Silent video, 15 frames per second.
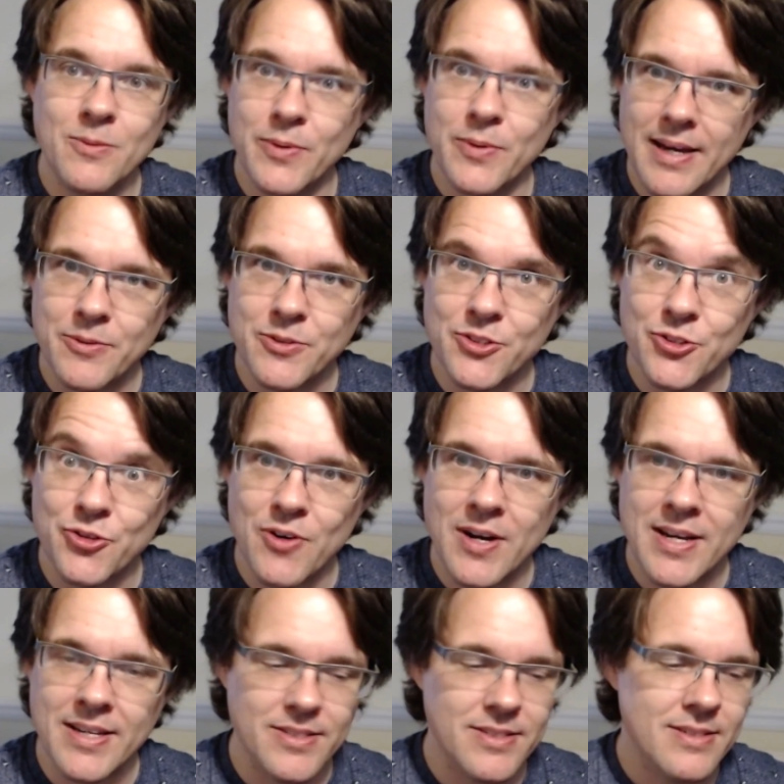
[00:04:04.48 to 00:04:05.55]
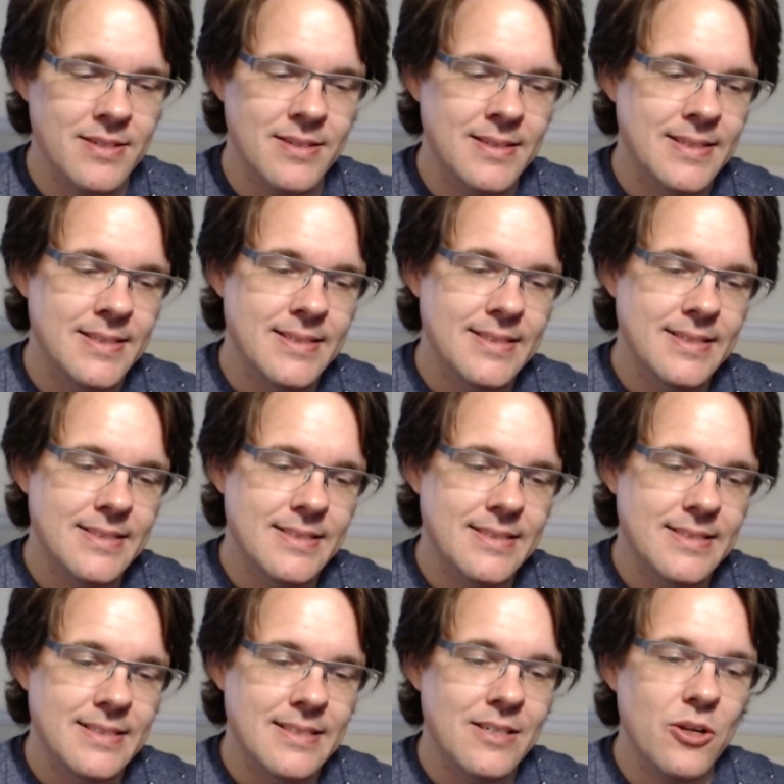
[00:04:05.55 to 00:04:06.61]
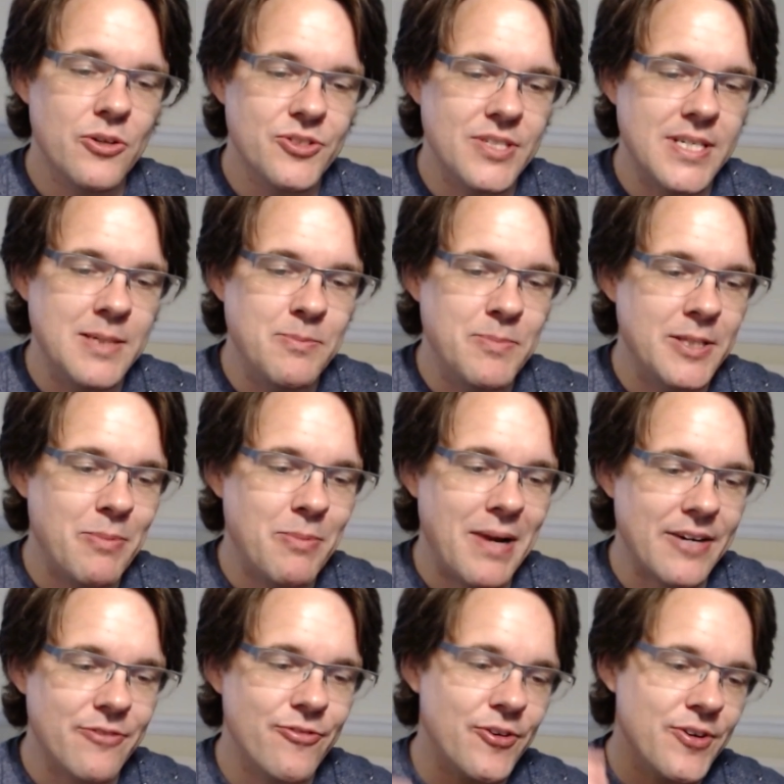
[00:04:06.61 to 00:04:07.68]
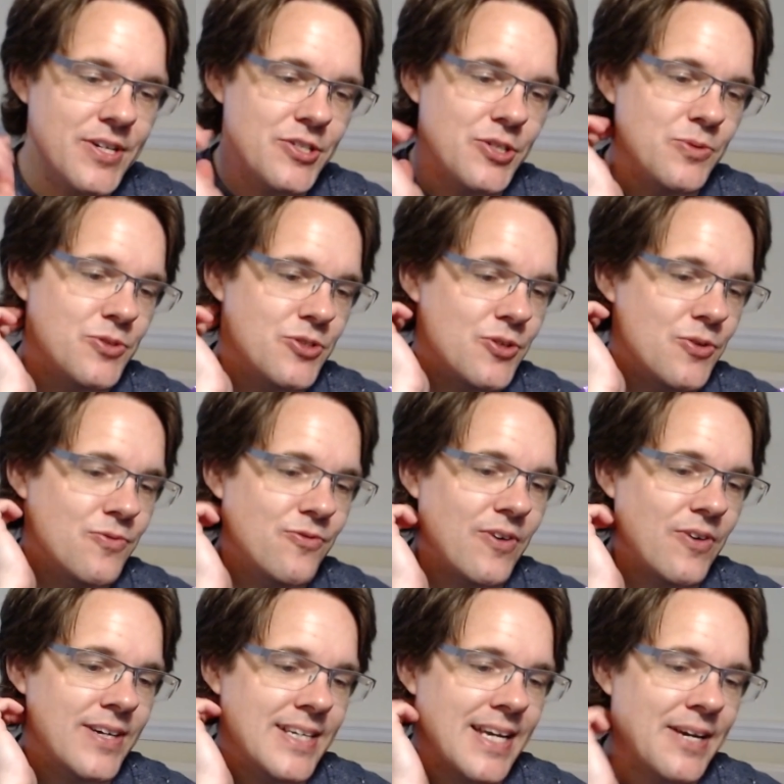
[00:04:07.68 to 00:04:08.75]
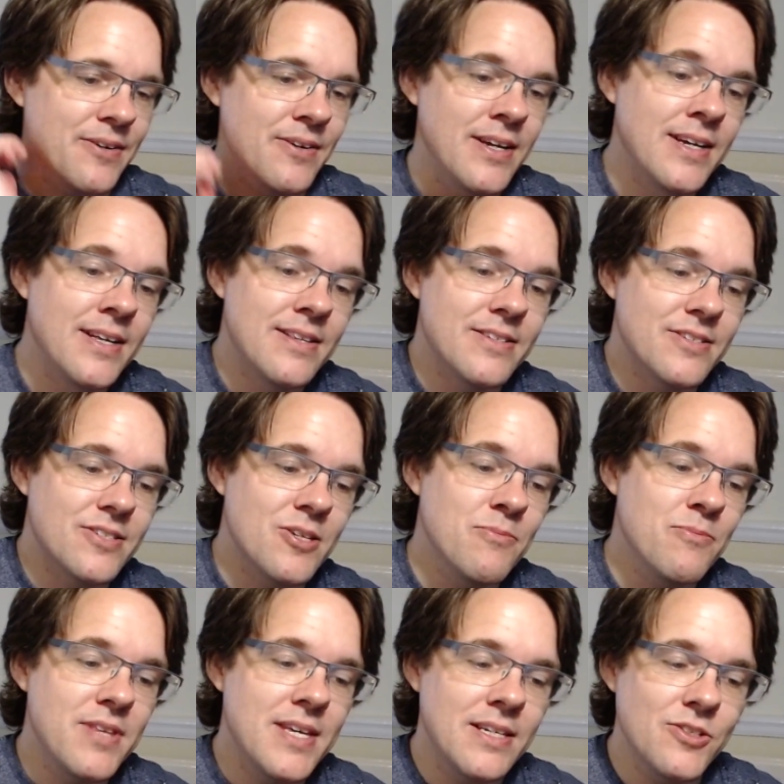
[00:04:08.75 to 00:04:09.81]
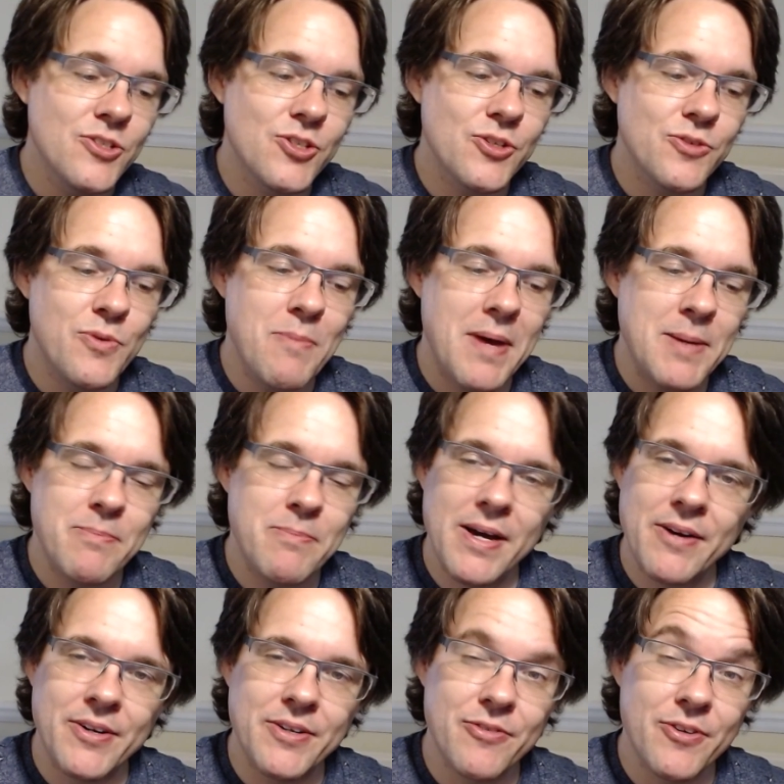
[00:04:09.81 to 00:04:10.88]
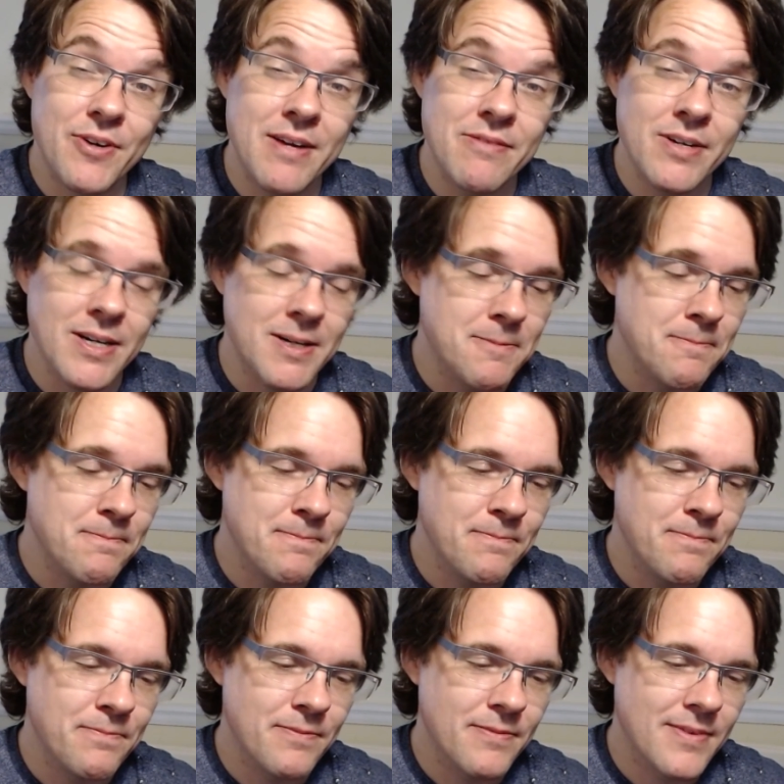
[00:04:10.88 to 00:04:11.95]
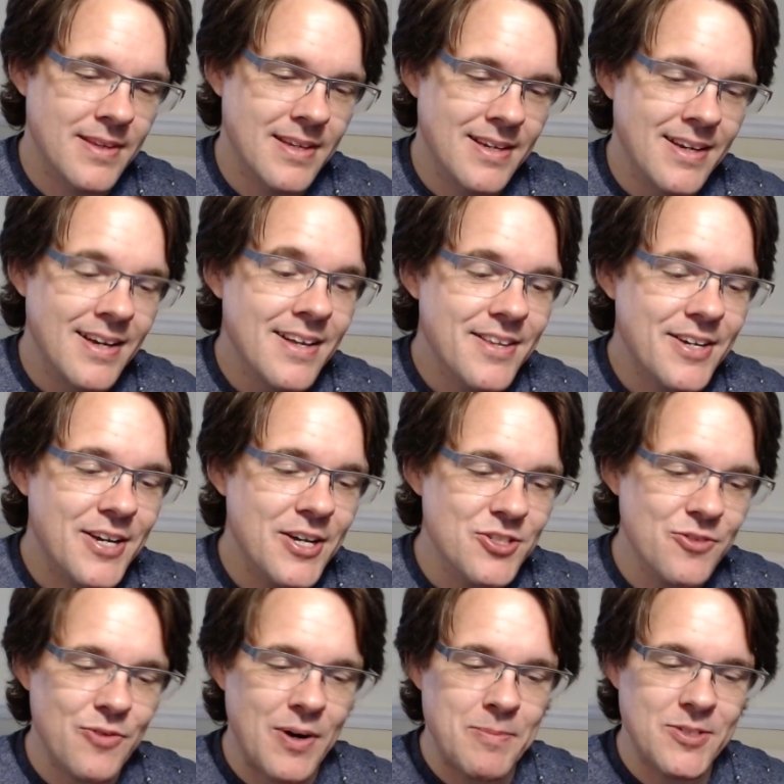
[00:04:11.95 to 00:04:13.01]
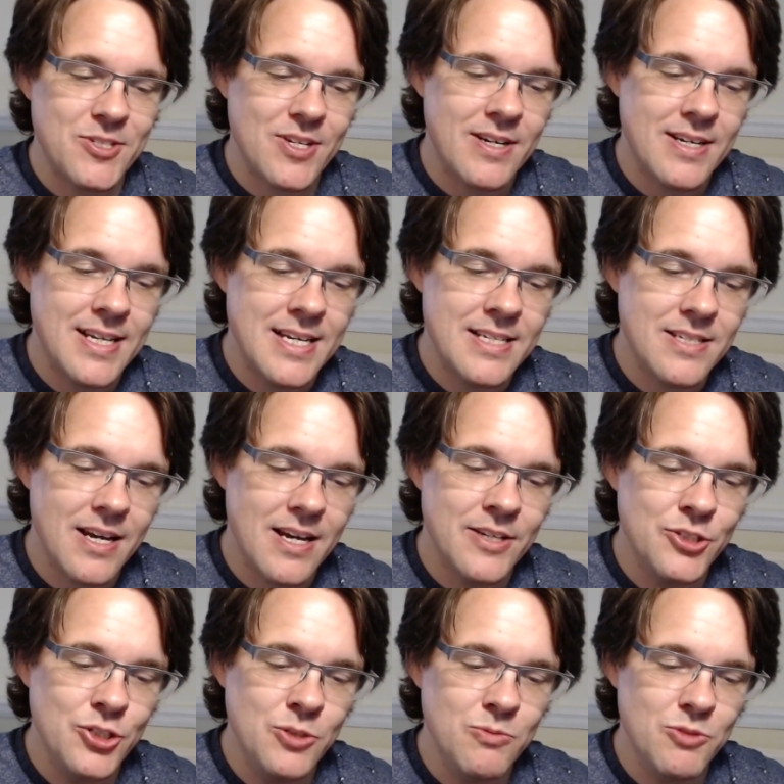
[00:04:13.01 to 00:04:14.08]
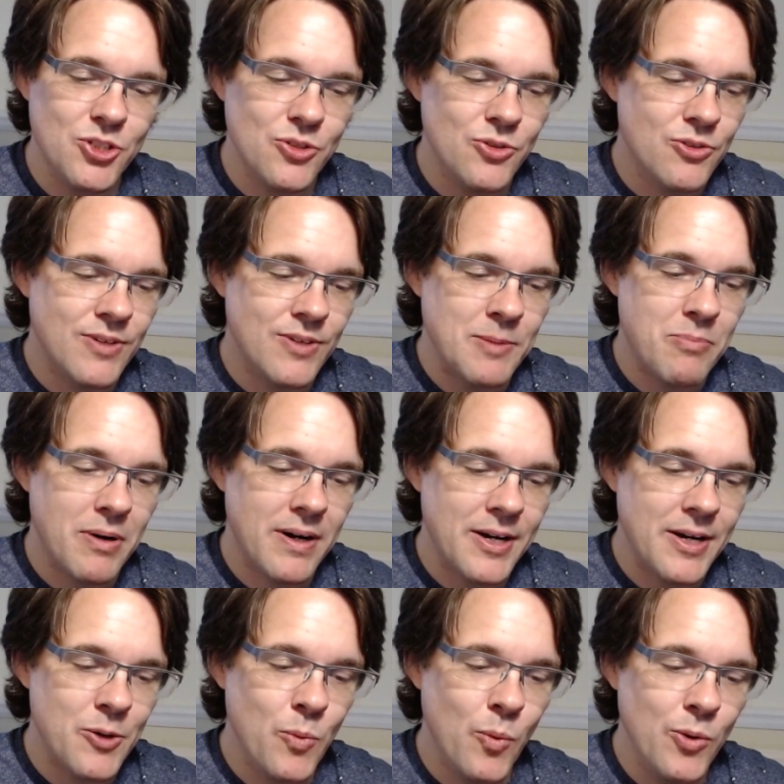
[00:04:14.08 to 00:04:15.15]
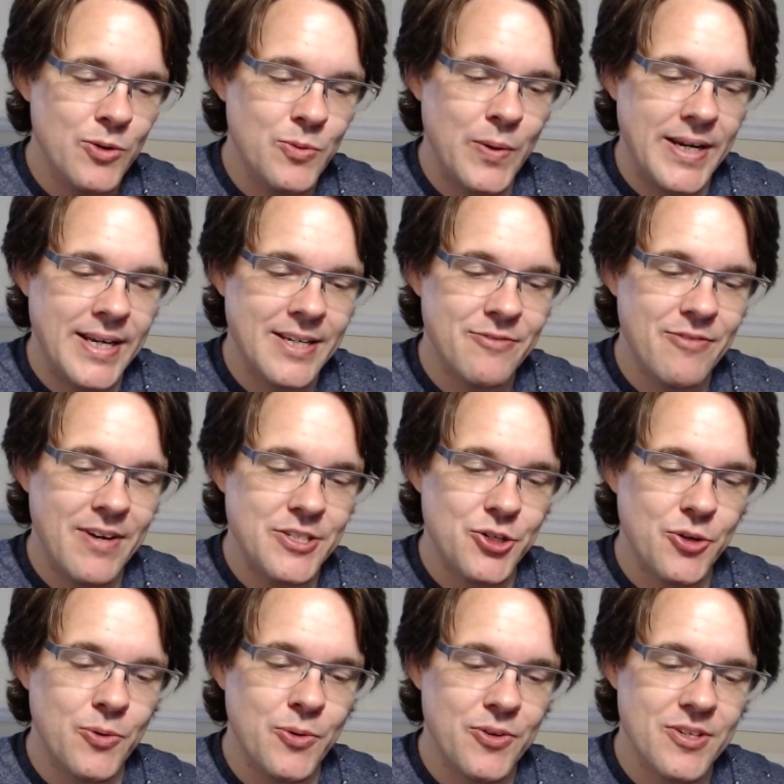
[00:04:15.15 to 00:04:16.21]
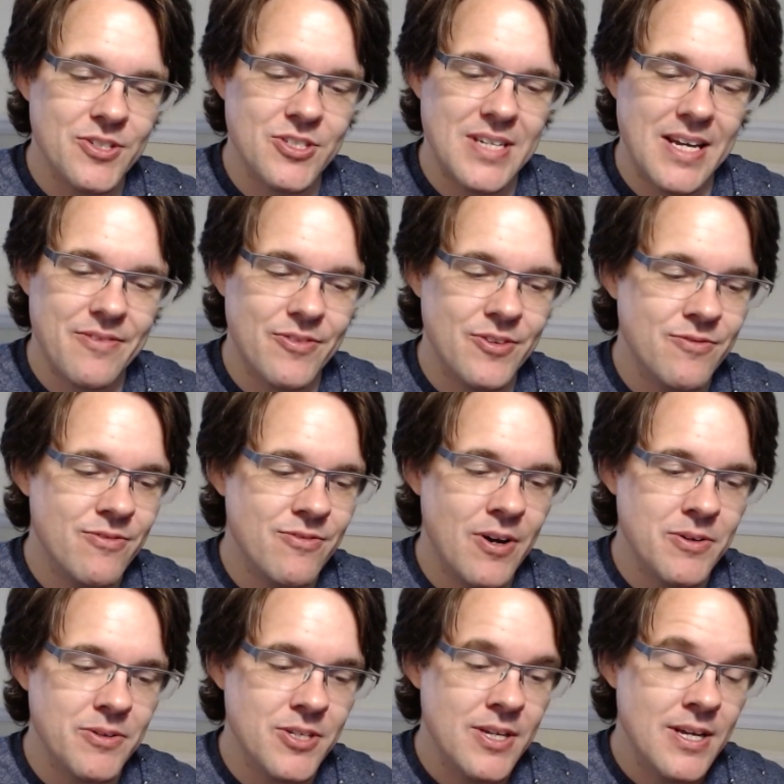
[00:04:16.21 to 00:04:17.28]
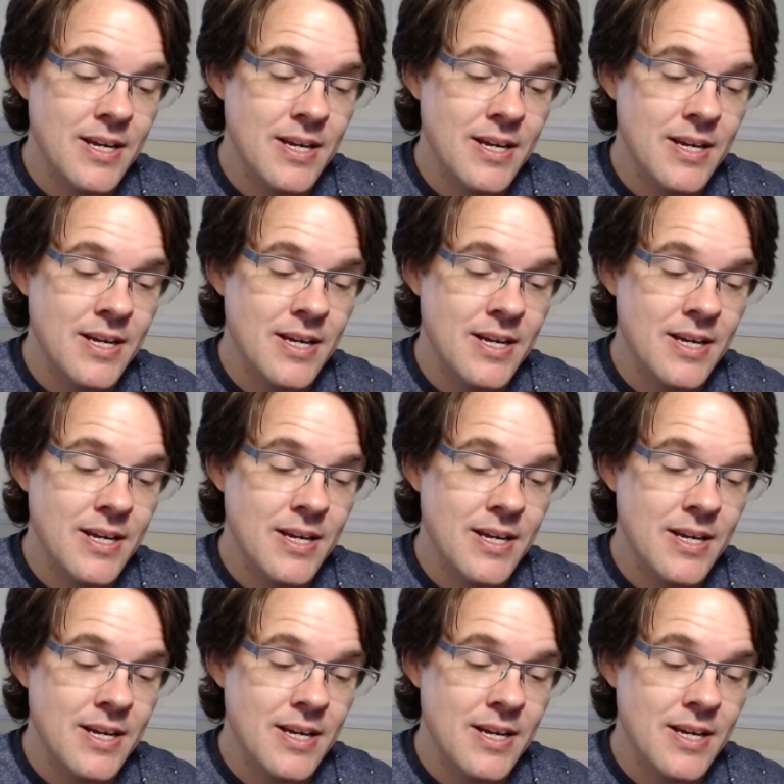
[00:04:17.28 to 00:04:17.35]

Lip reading: without a trace. Lost deep in the Black Forest, you soon find out that some things should remain buried forever. The Curse of Rabenstein is a new story by award-winning adventure author Stefan Vogt,